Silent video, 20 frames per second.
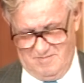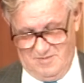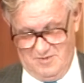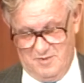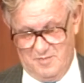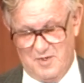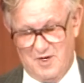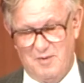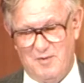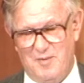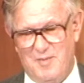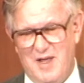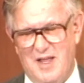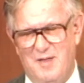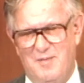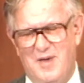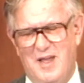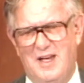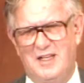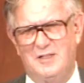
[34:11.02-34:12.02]
Department of
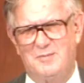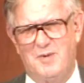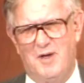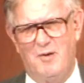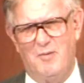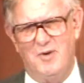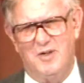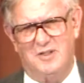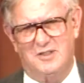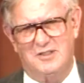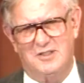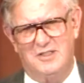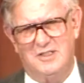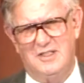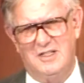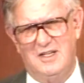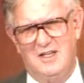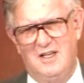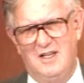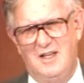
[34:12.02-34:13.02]
Mathematics by Wilkes.
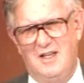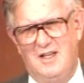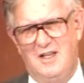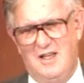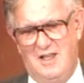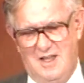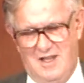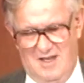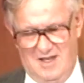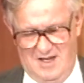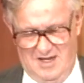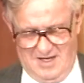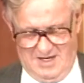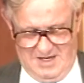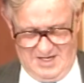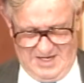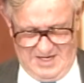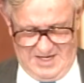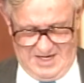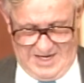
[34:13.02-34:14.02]

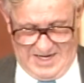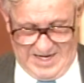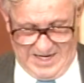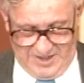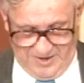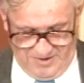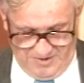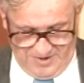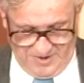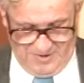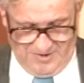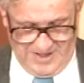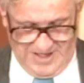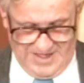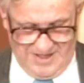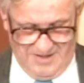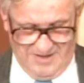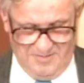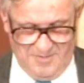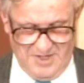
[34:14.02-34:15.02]
I don't know
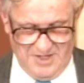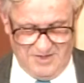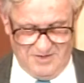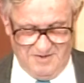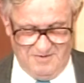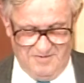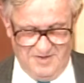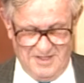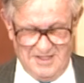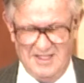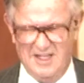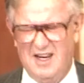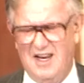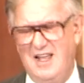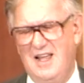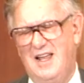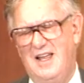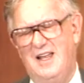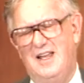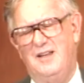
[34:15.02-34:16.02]
how much of the
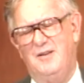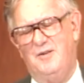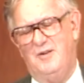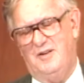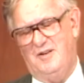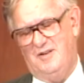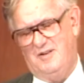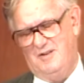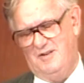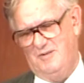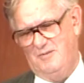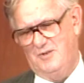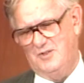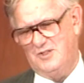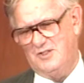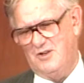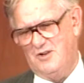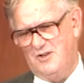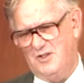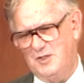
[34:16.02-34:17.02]
delay
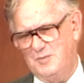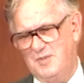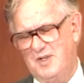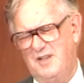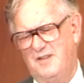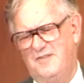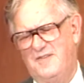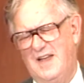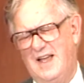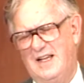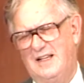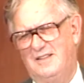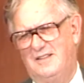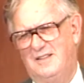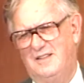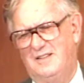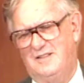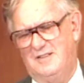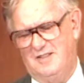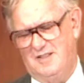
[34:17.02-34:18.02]
was caused by the fact
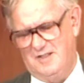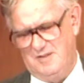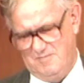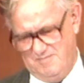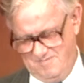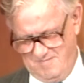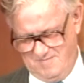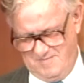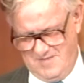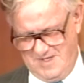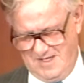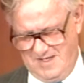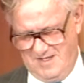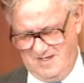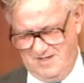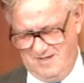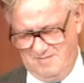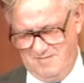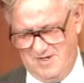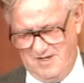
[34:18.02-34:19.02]

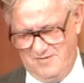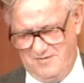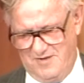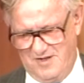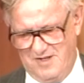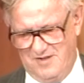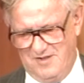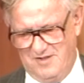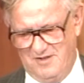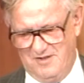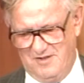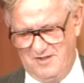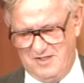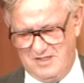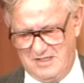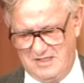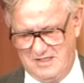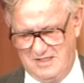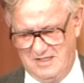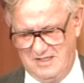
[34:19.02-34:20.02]
that my father
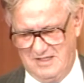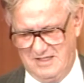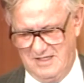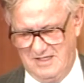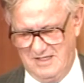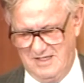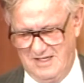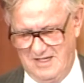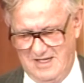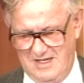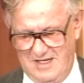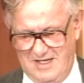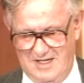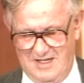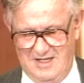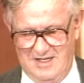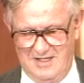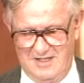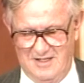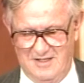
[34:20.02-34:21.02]
lost
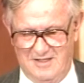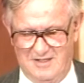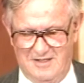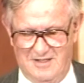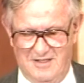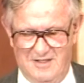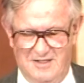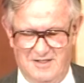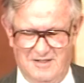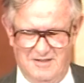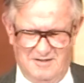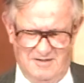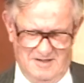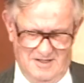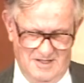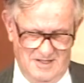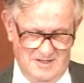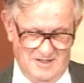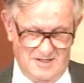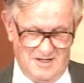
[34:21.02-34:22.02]

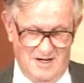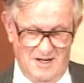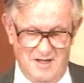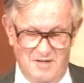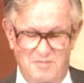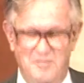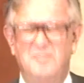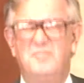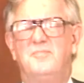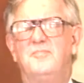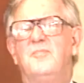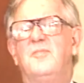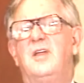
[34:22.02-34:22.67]
his club